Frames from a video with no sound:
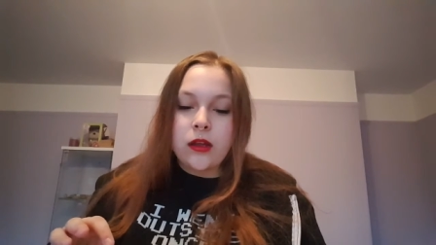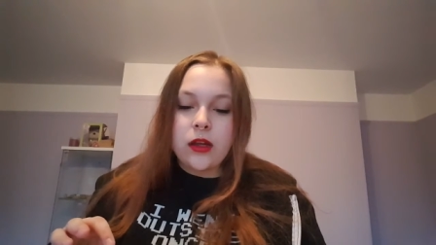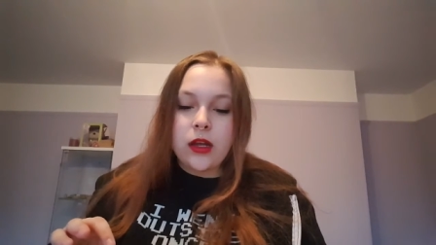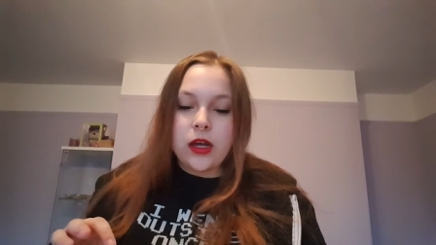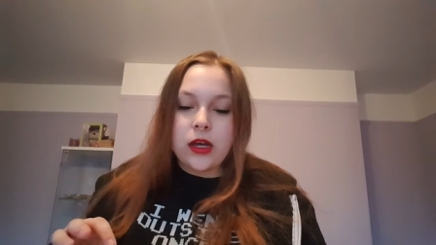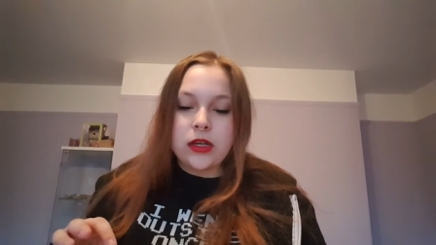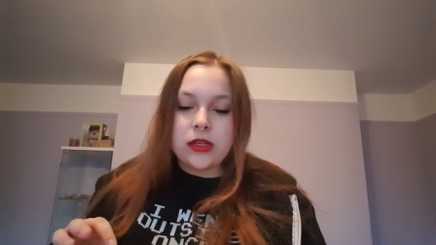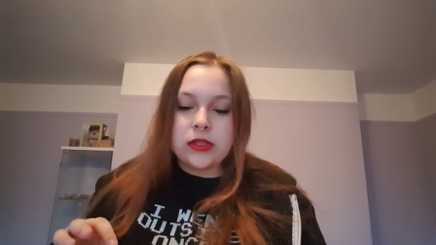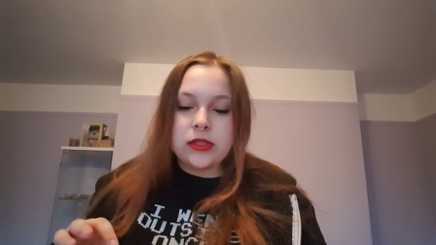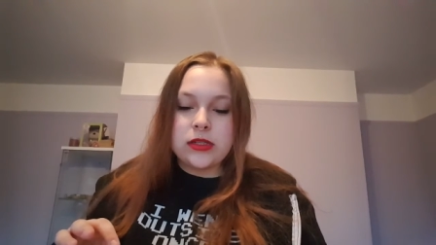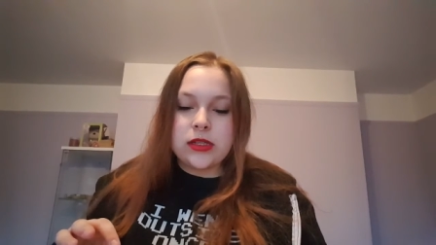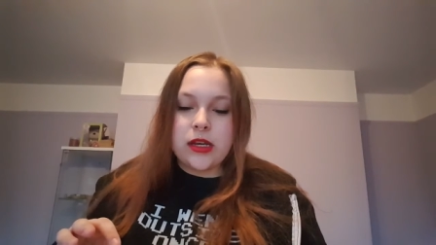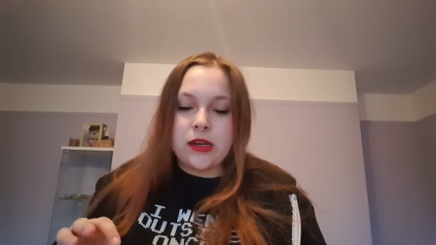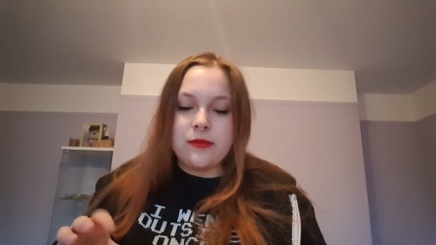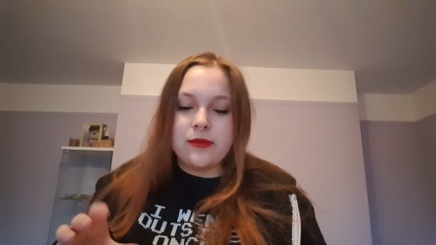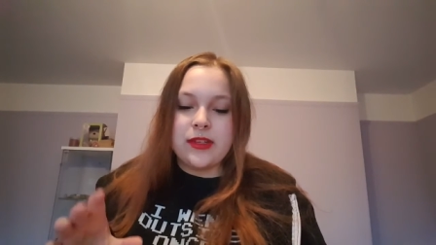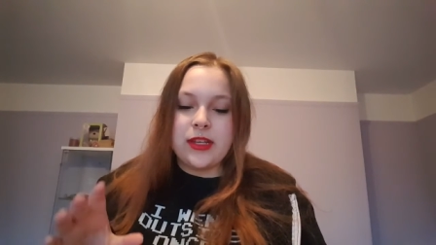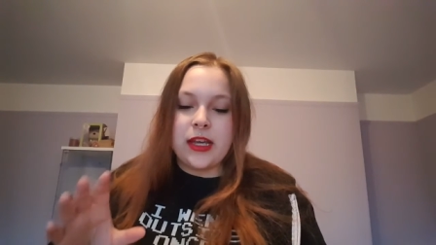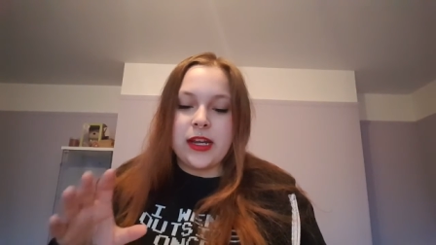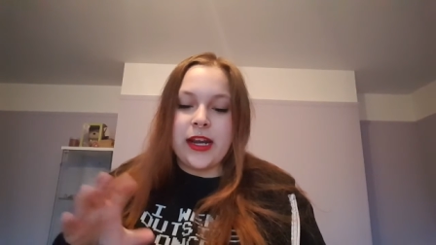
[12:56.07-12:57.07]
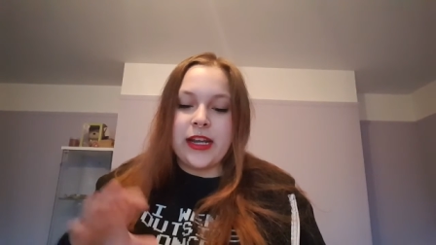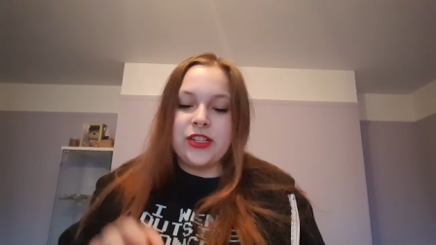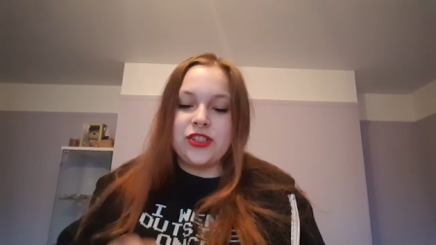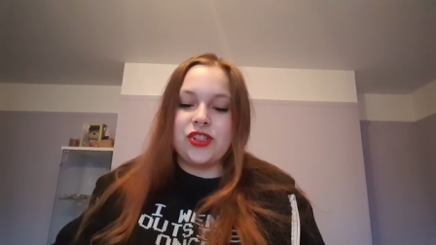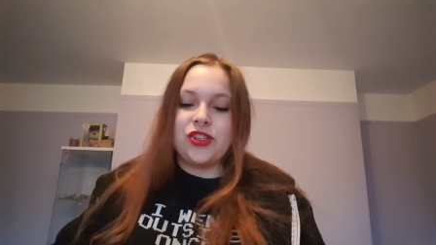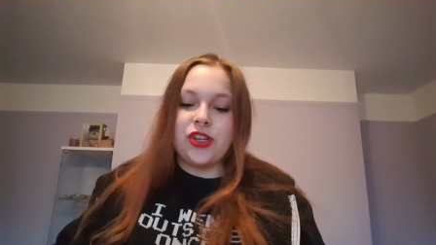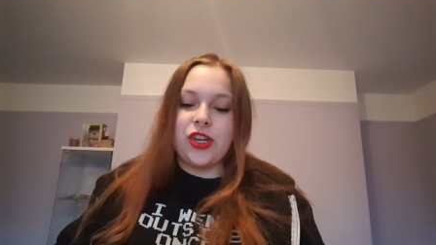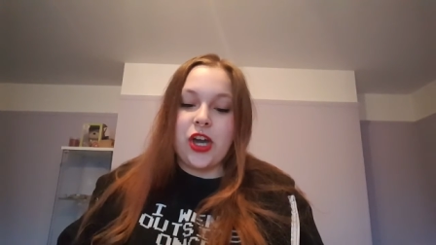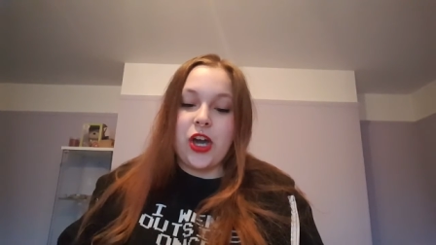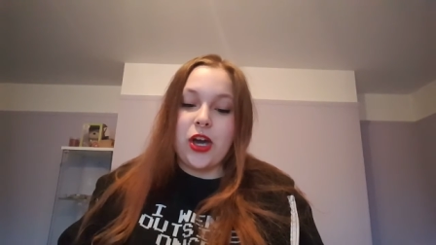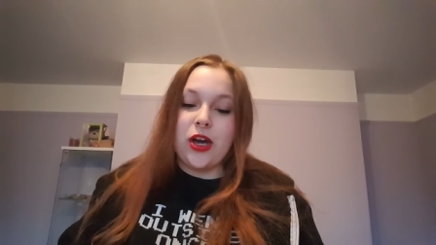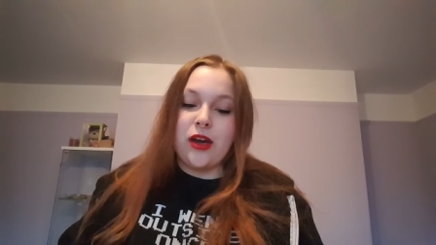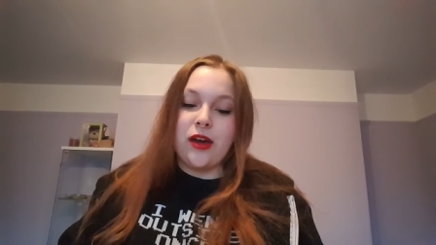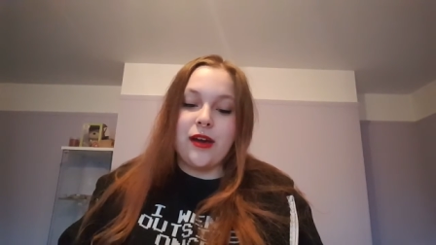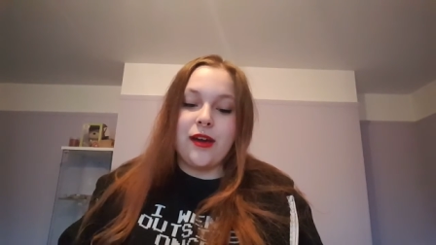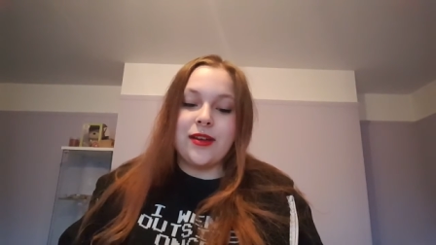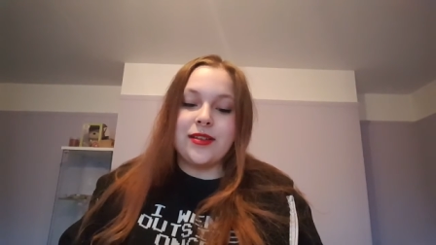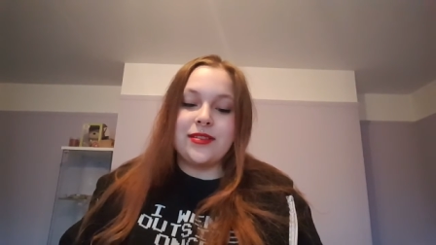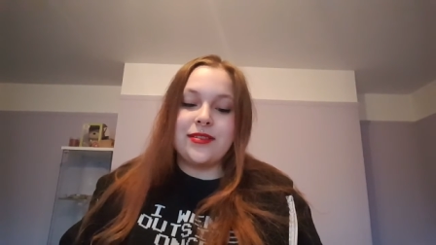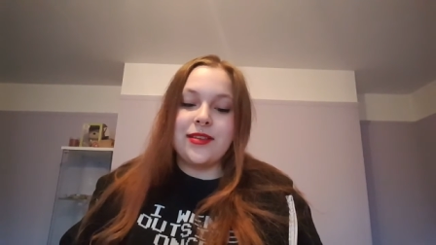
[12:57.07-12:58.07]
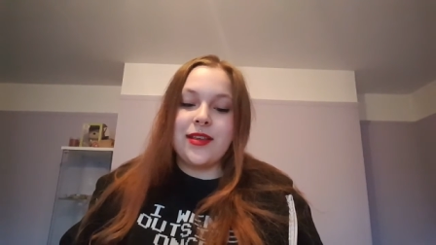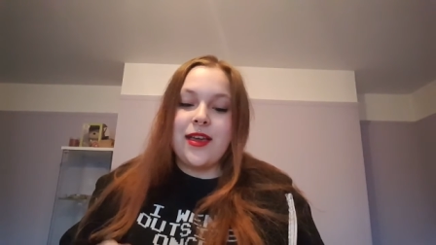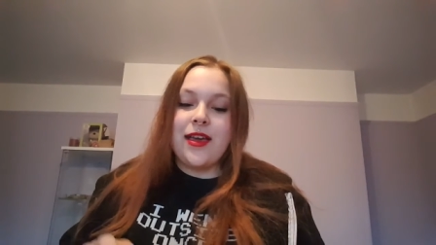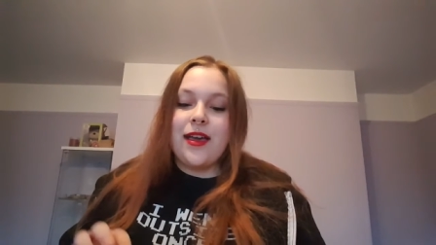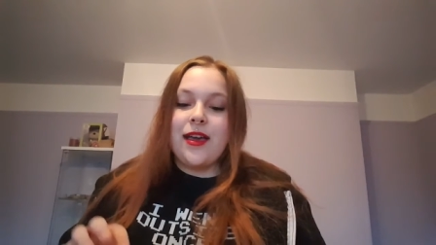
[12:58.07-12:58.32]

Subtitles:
and an ancient curse